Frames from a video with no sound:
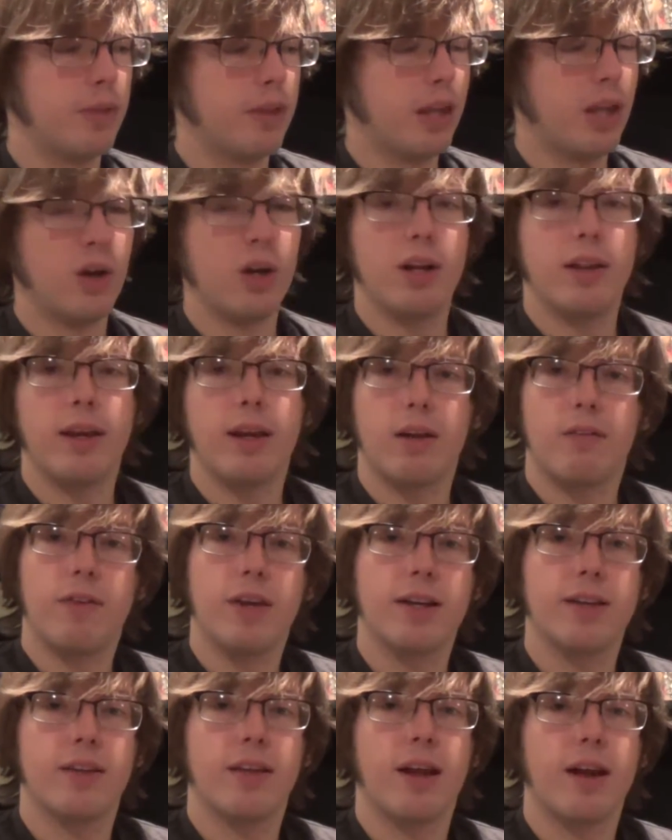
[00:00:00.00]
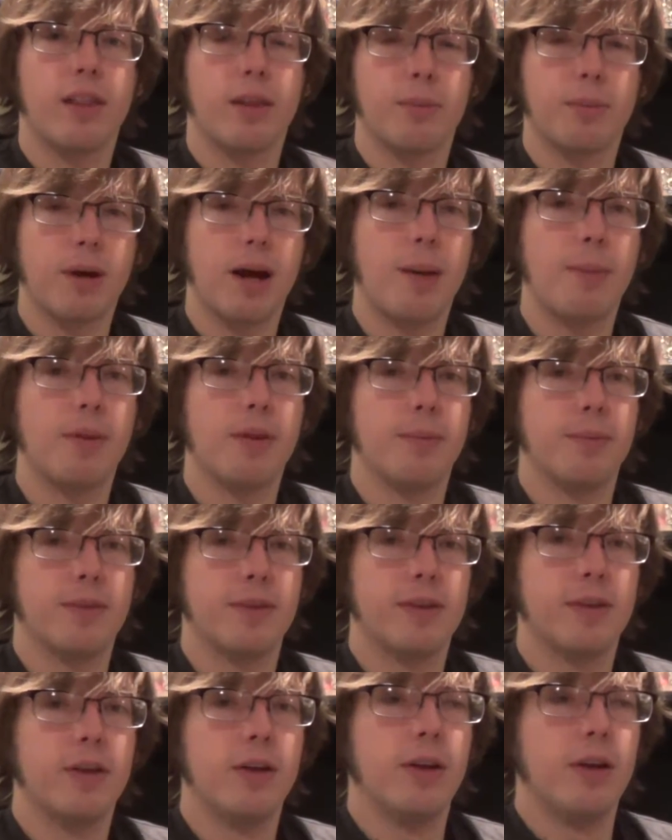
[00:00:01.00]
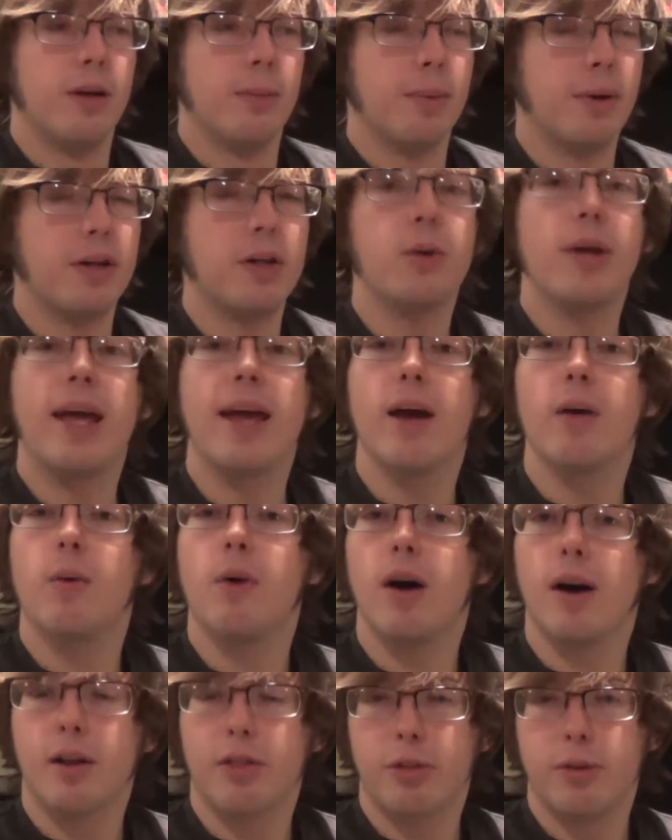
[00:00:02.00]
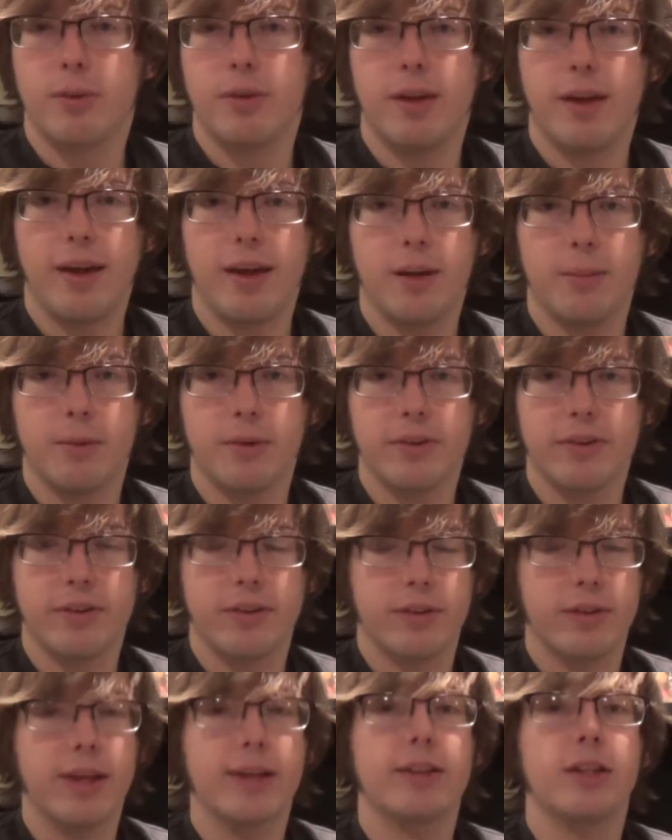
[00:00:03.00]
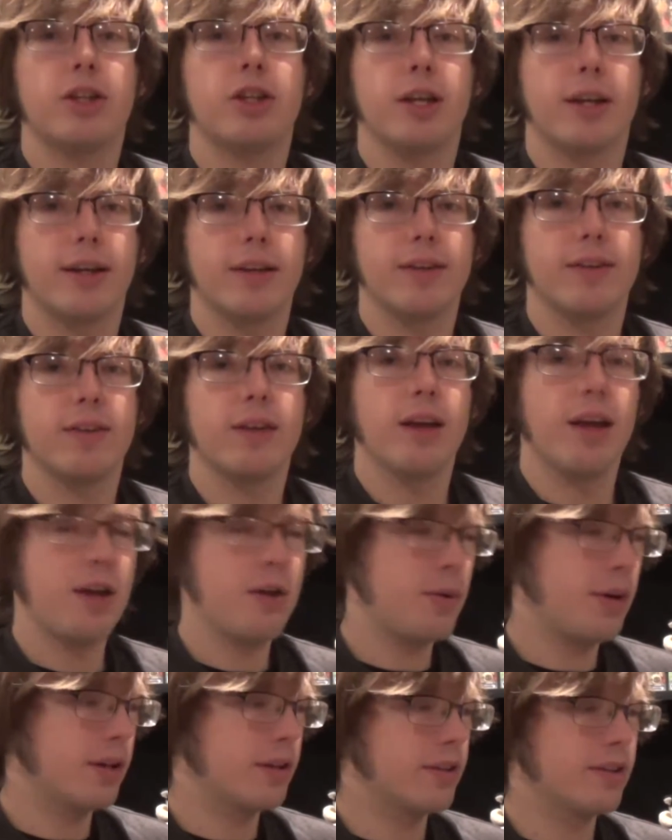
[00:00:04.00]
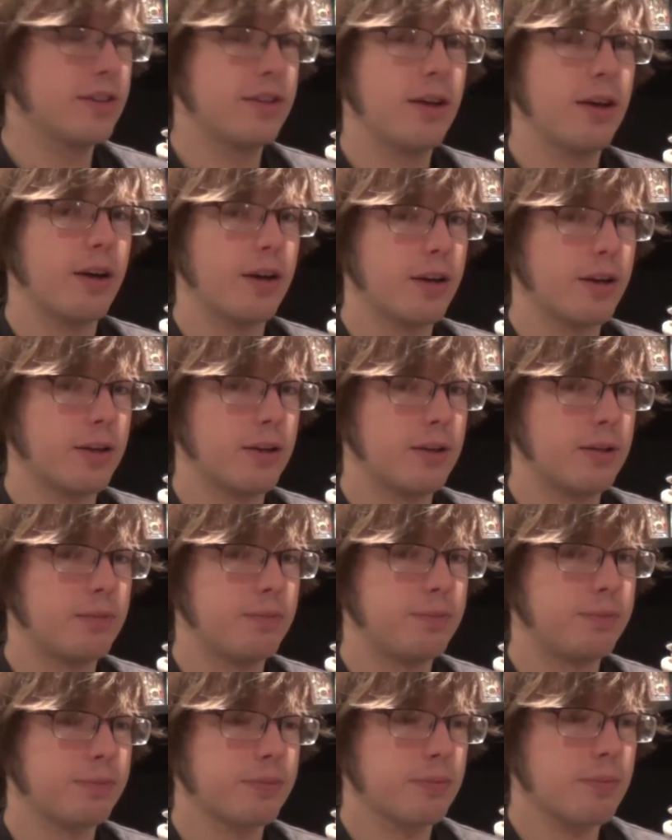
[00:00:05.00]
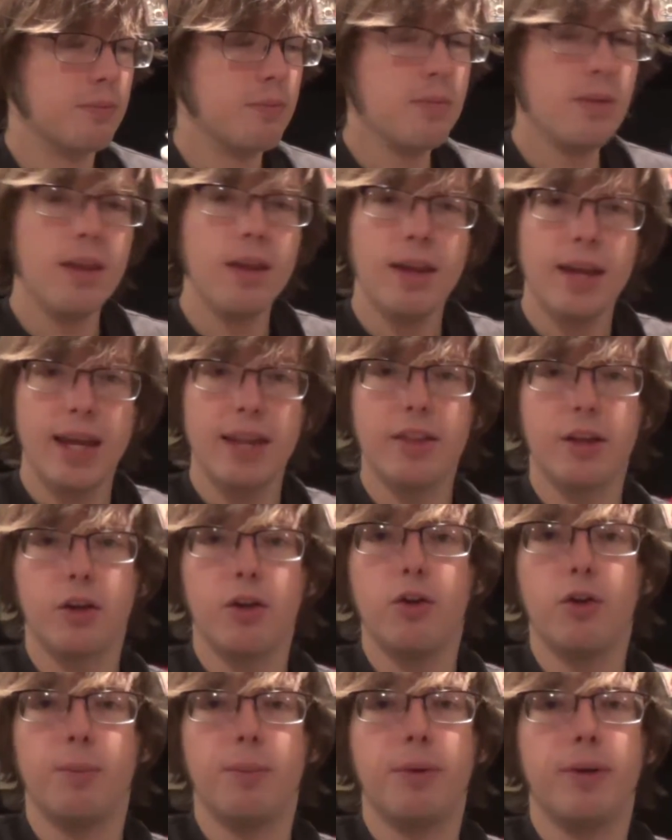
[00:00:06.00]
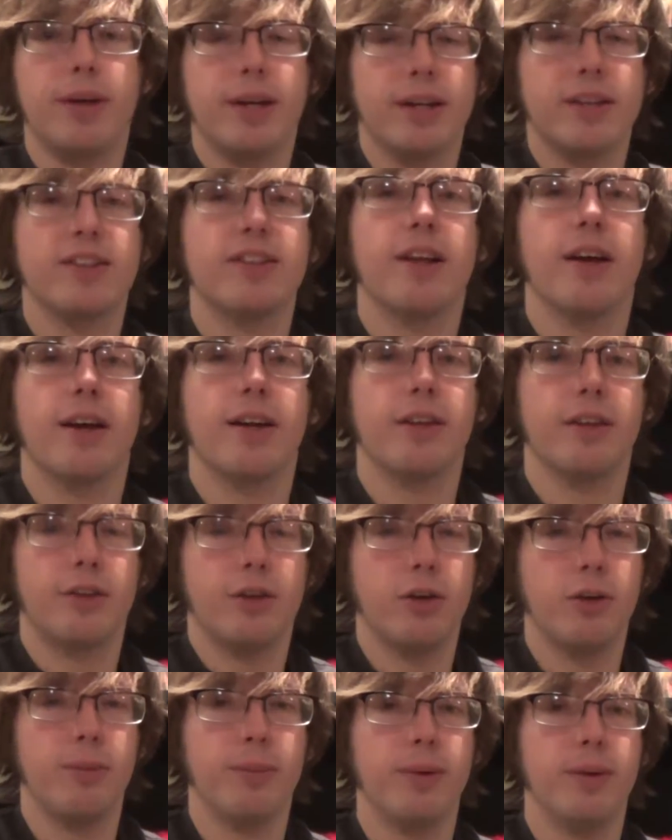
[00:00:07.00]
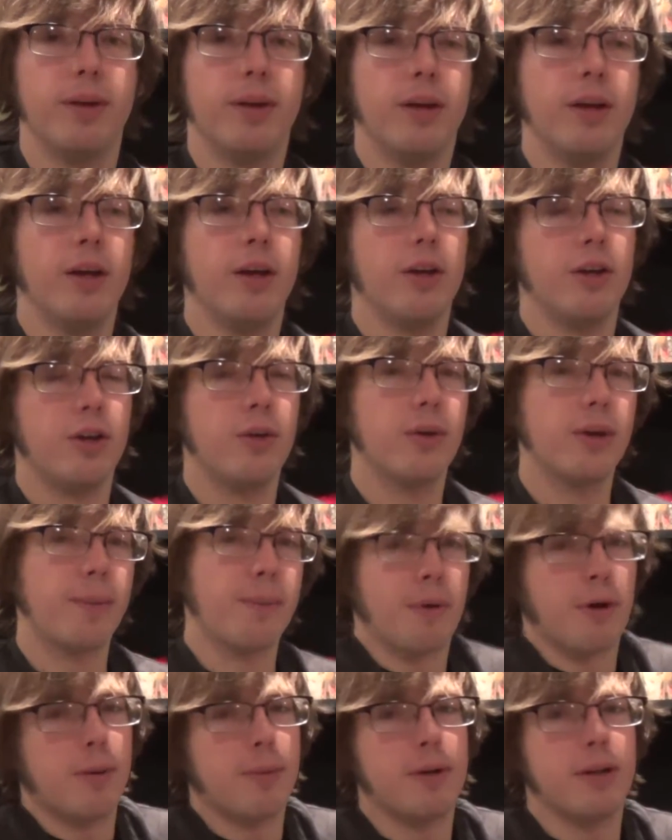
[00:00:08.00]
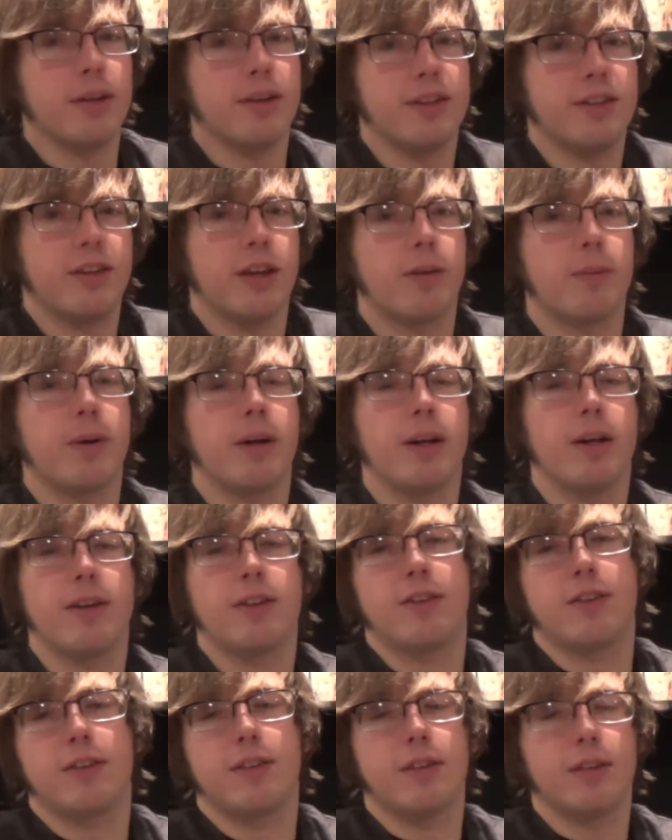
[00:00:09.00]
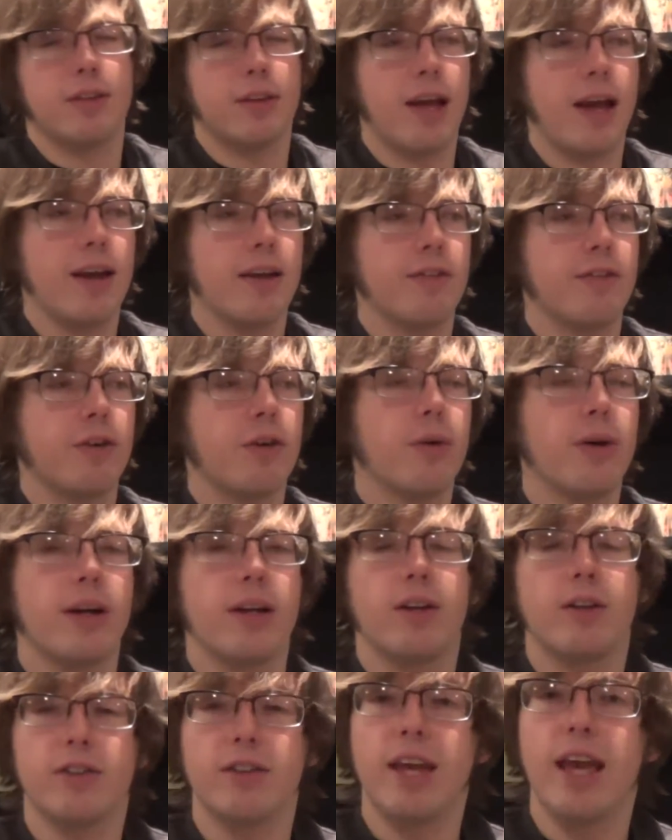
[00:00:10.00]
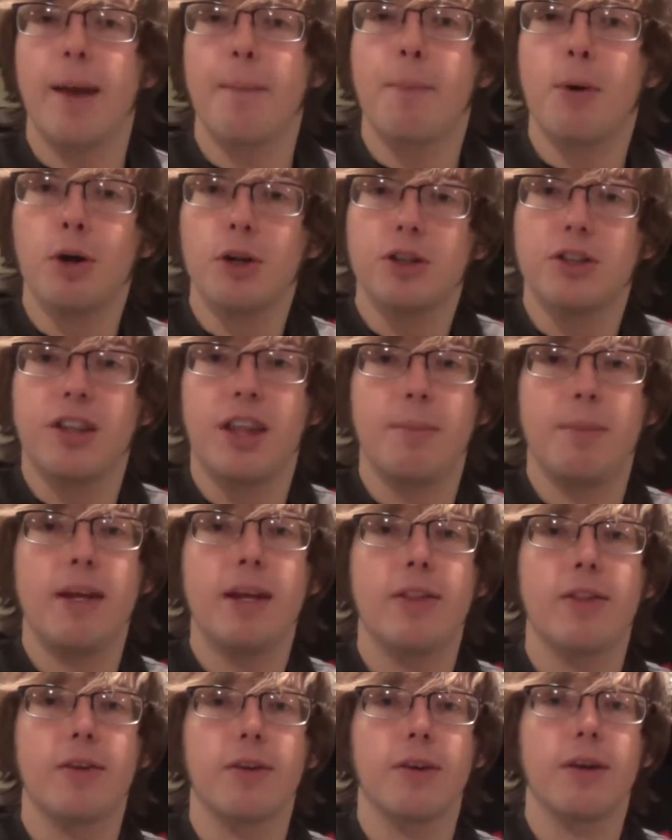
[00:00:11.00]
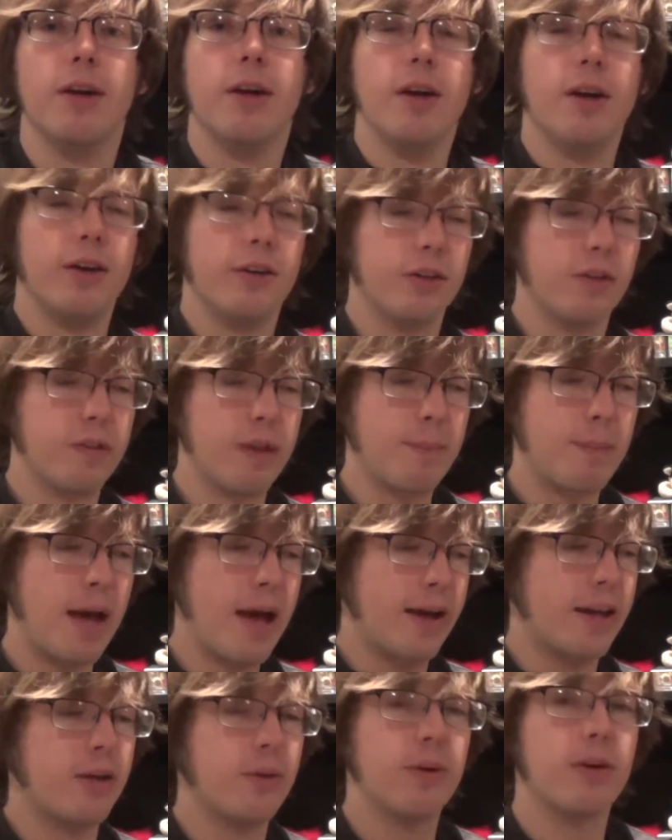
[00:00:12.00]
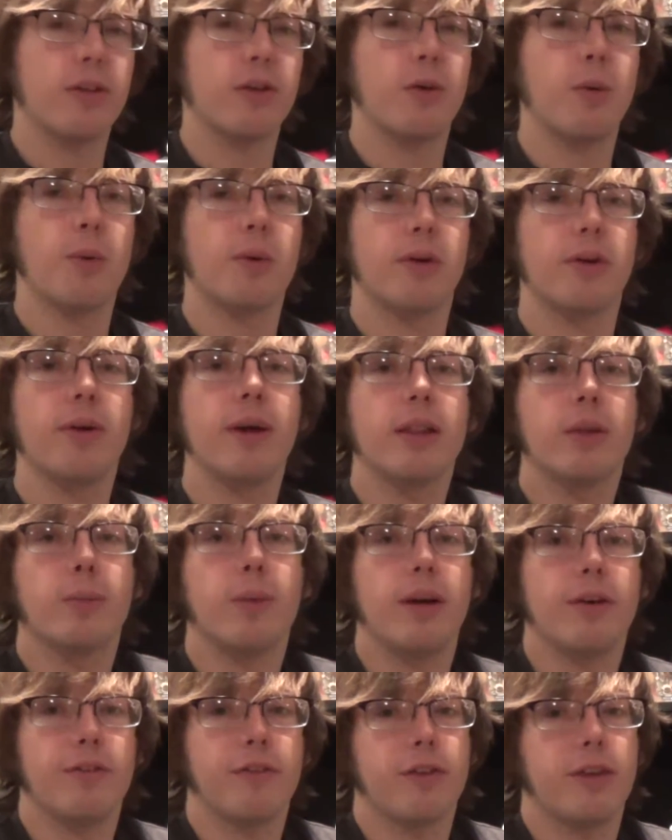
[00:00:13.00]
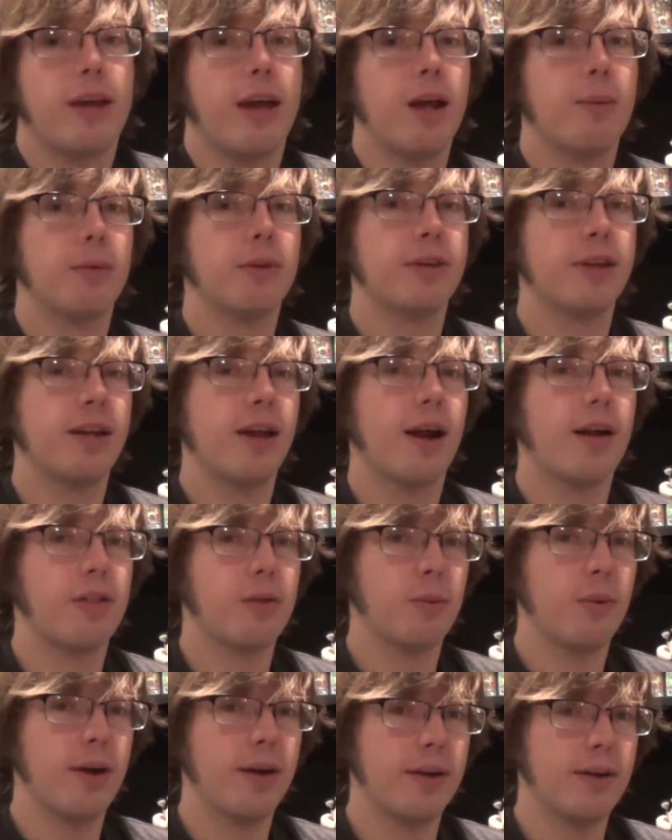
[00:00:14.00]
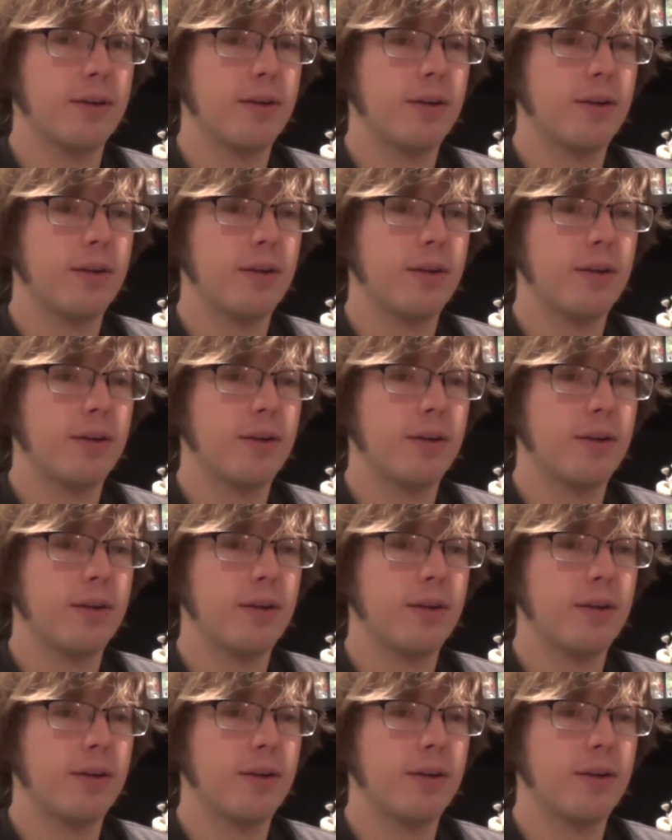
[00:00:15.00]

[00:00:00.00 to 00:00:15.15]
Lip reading: they could fix a lot of the problems. But you can't walk through the animals, like the chickens, and you get stuck. In the coop, you can get stuck in the coop. You don't get permanently stuck, but it's kind of annoying because you can't push them either. So if they back you into the corner, you have to wait for the animal to get out of the way.